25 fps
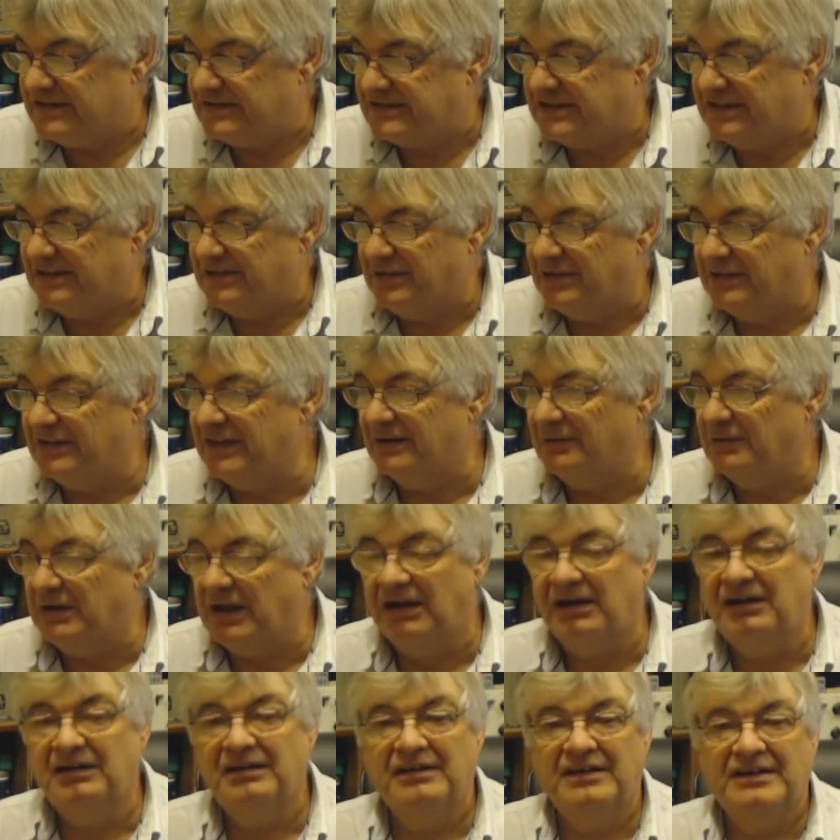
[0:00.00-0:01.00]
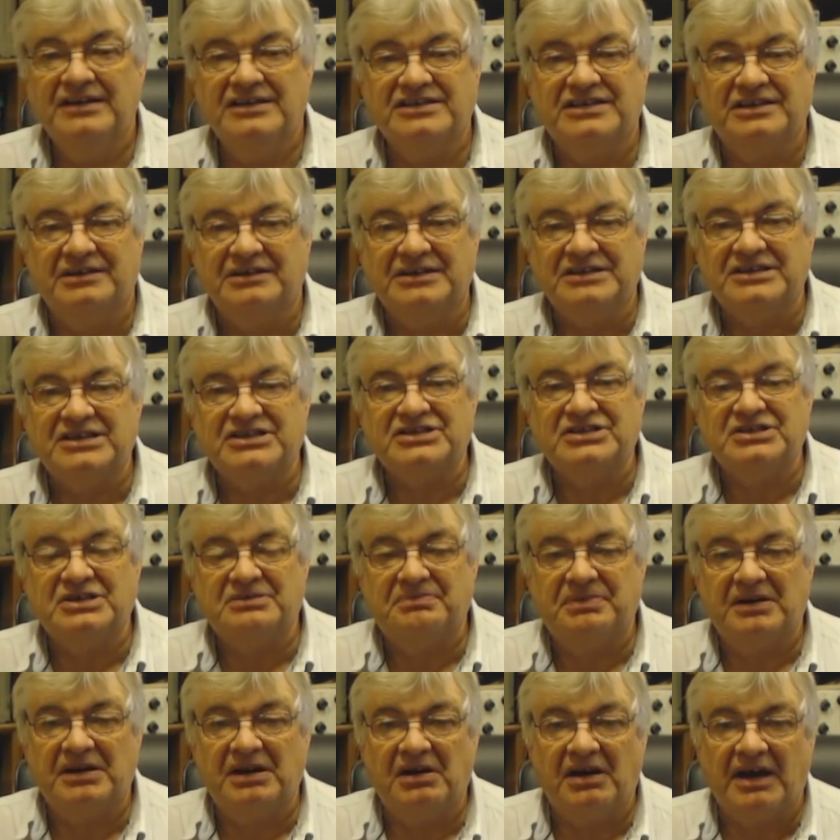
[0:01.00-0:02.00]
So there we are. So it
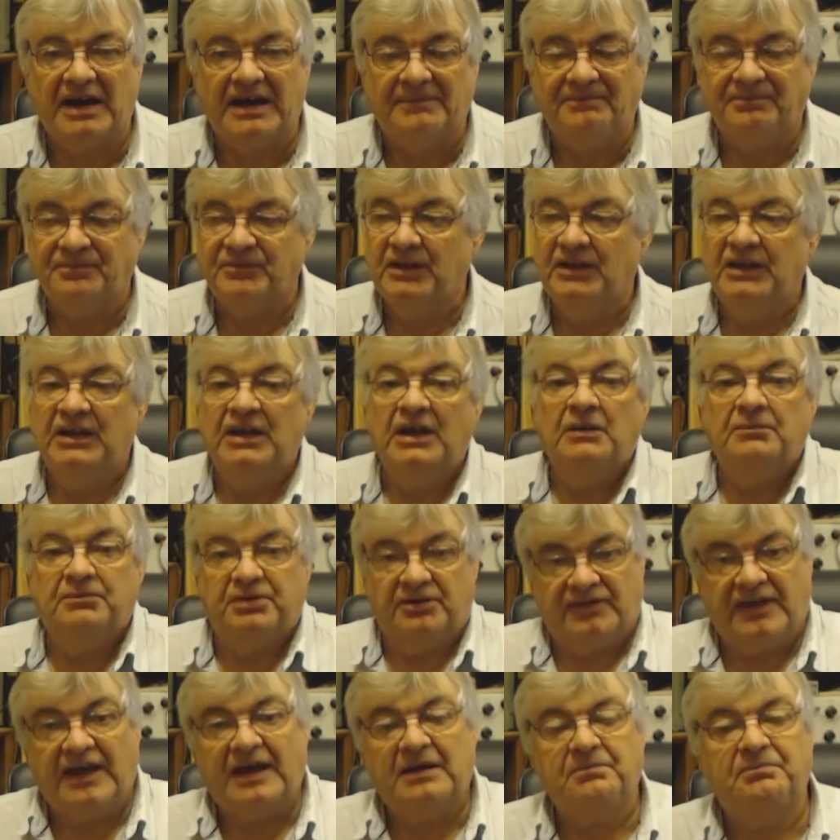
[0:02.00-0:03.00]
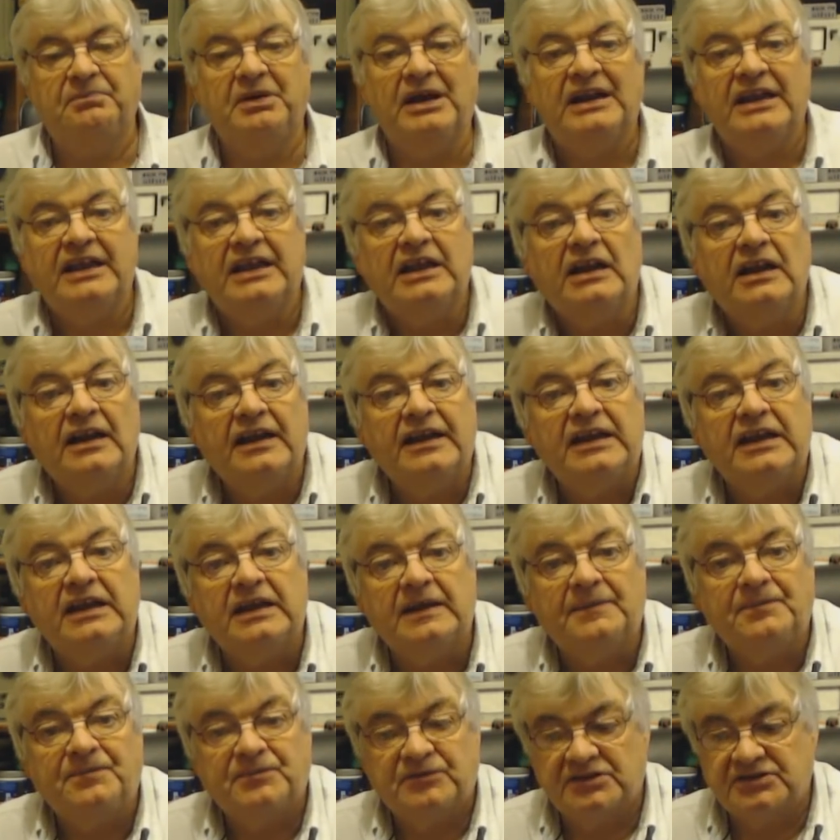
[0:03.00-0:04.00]
doesn't apply. But that Belling-Lee